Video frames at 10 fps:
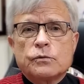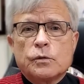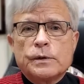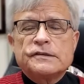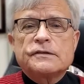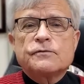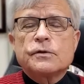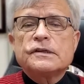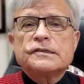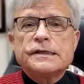with the reason
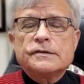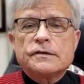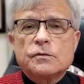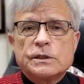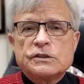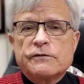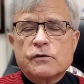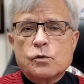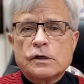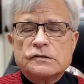for the season, which
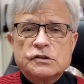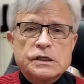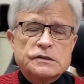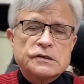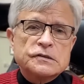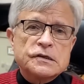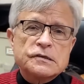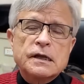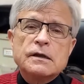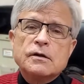of course Jesus'